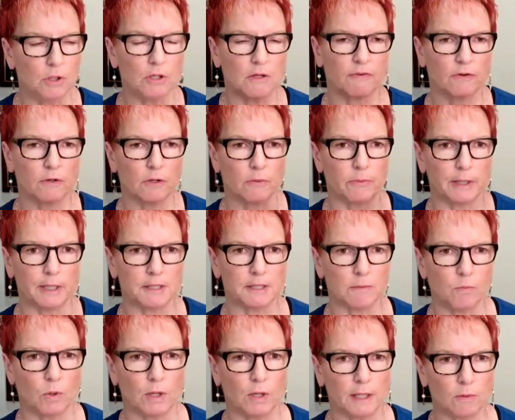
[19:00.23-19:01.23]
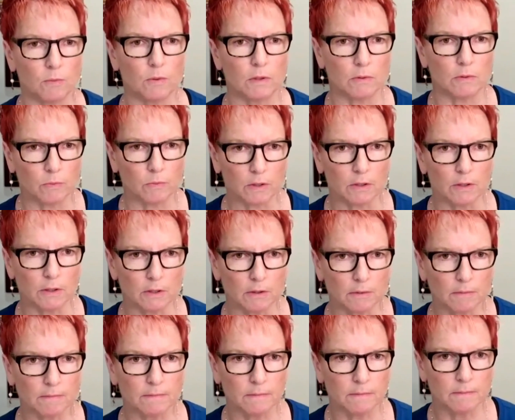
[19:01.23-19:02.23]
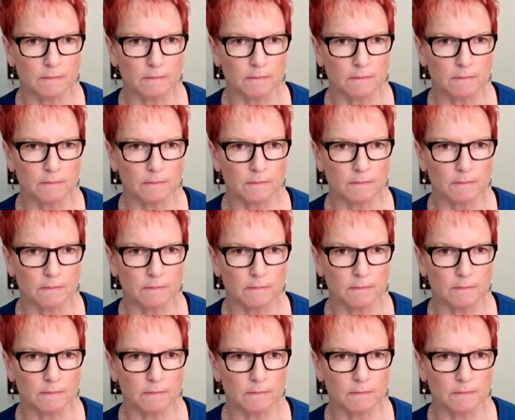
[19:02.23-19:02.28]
look for a reason why it won't work.